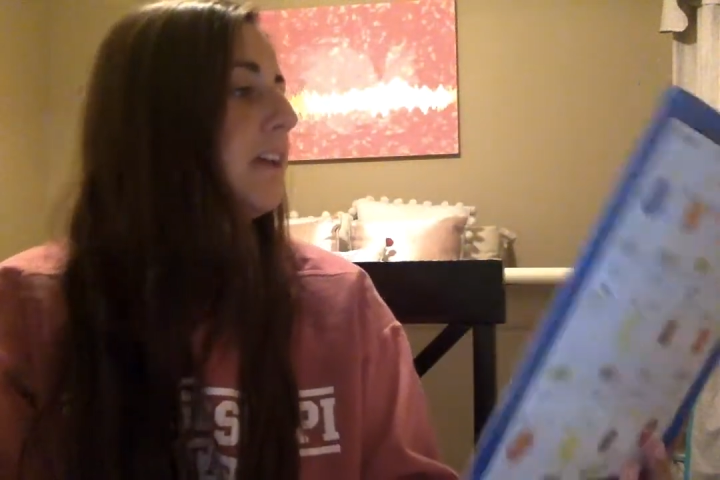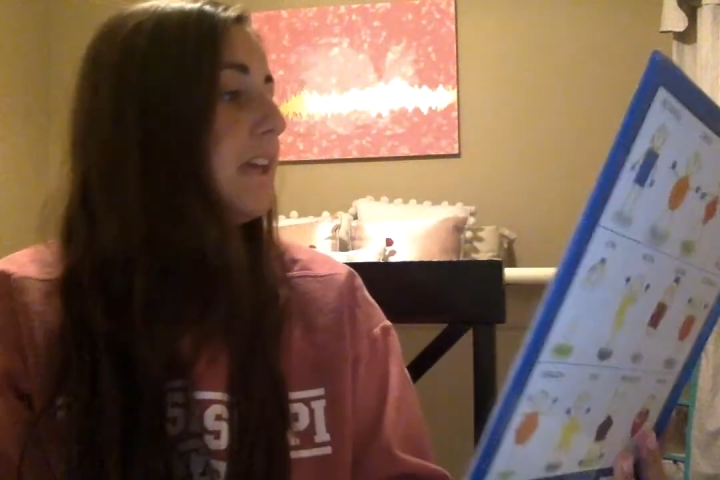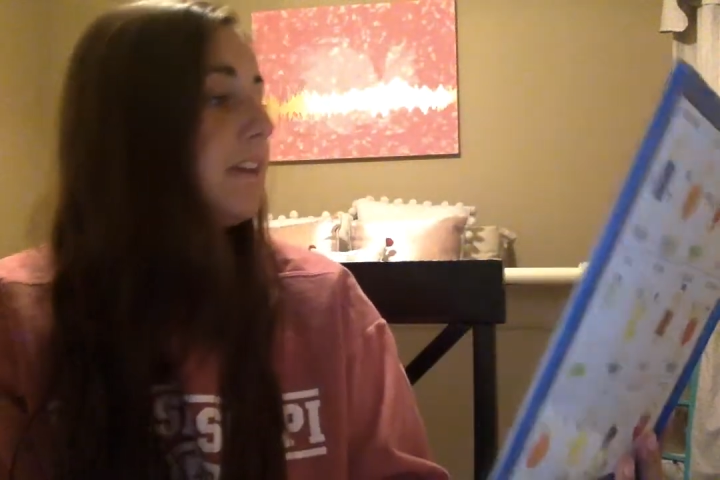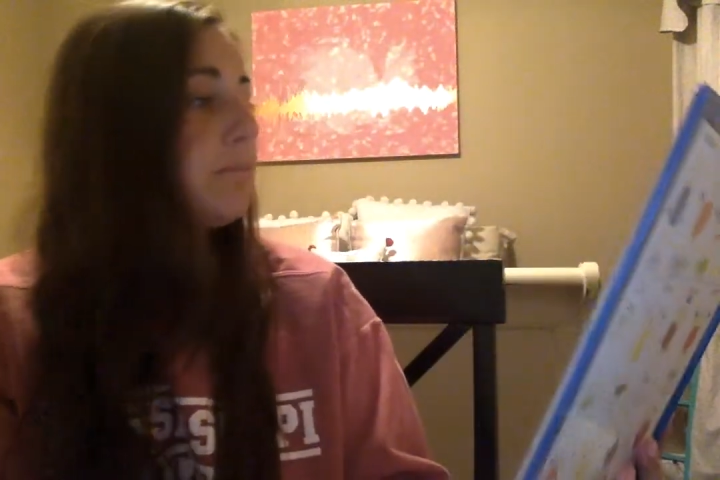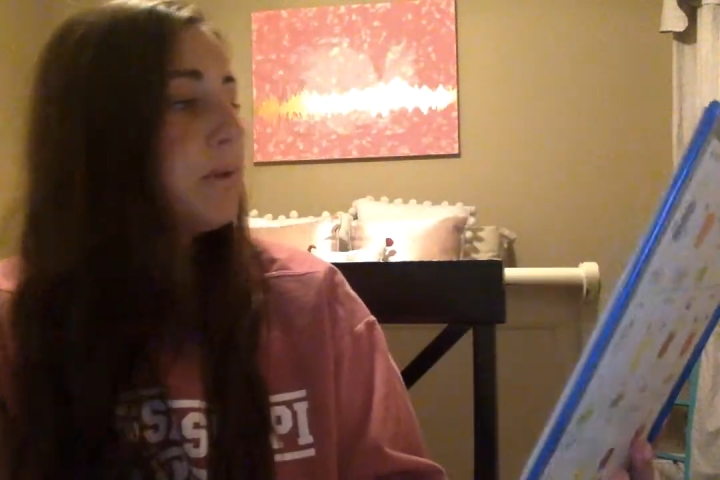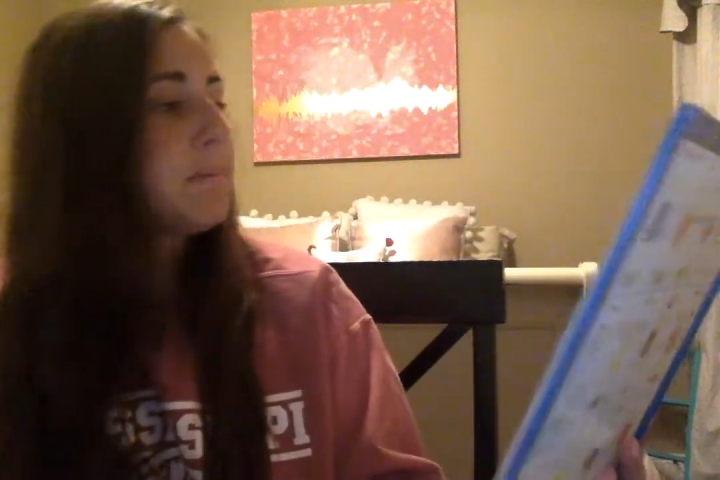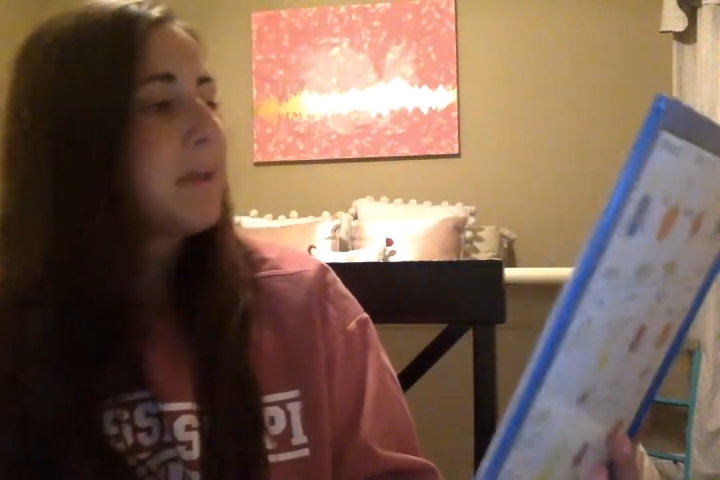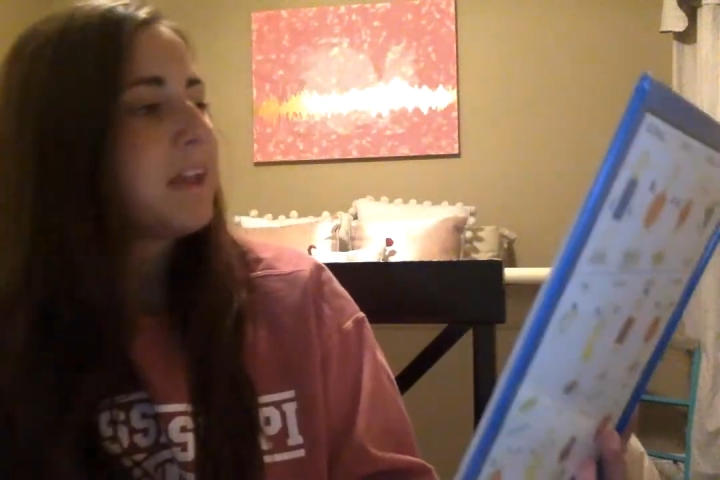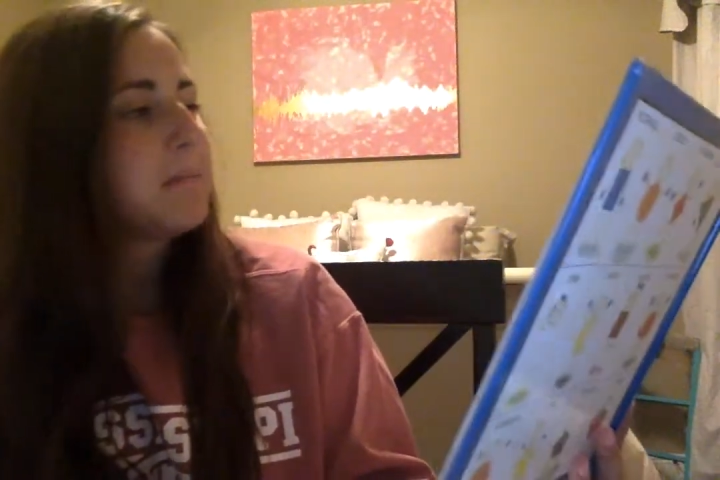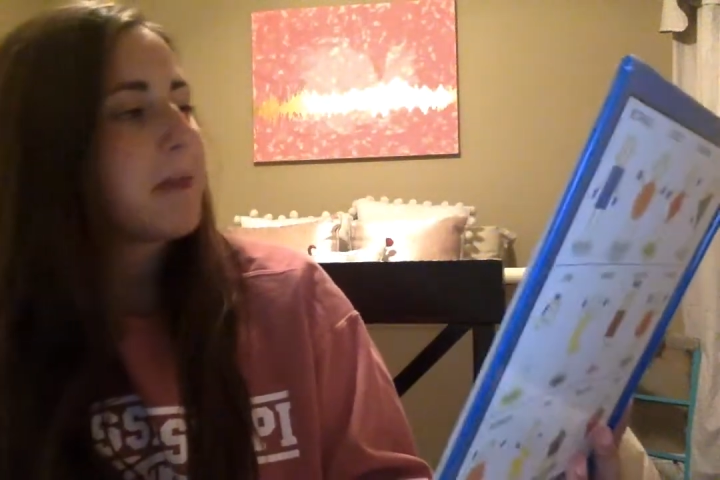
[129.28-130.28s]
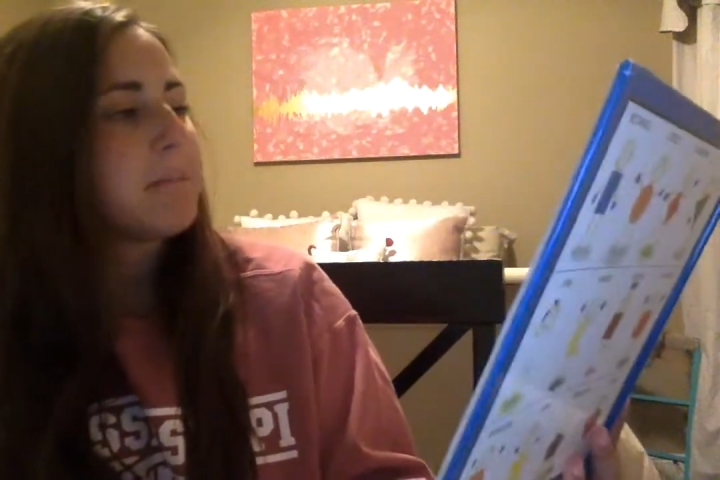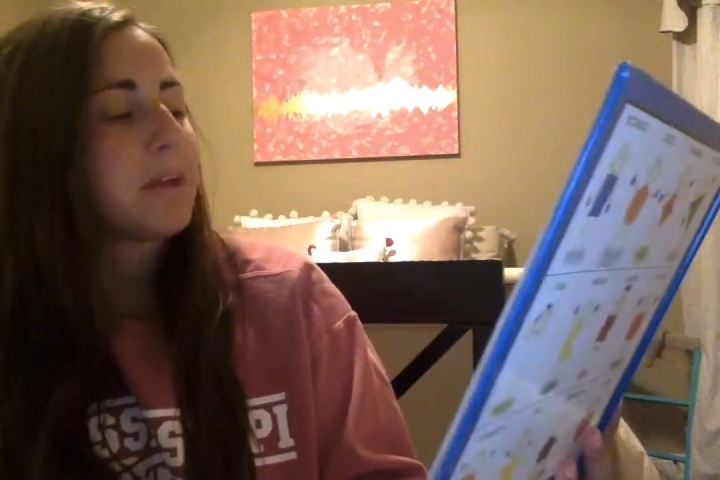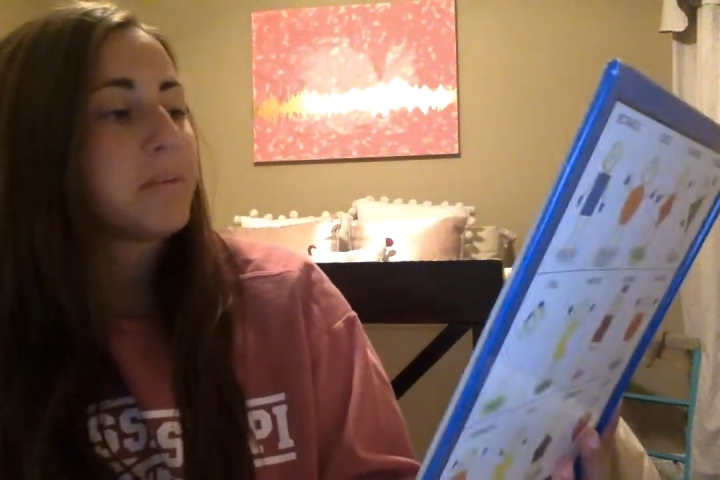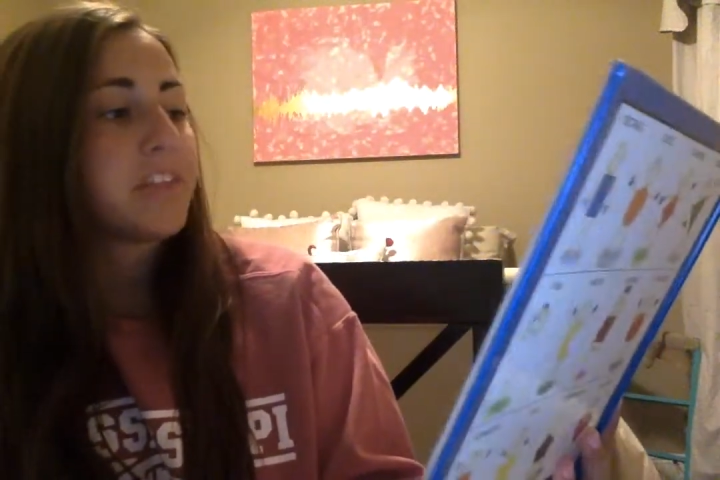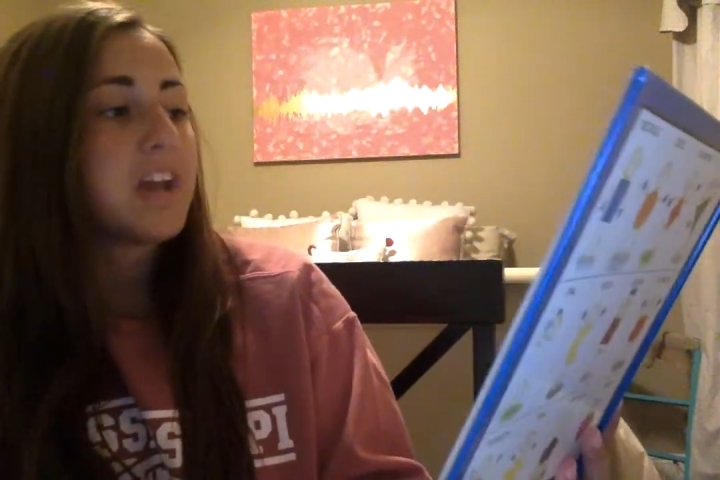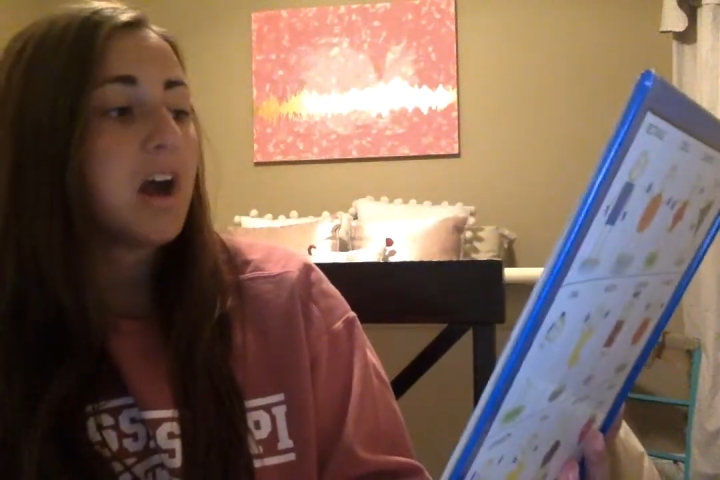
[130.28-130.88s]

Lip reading: If we made Mapman with an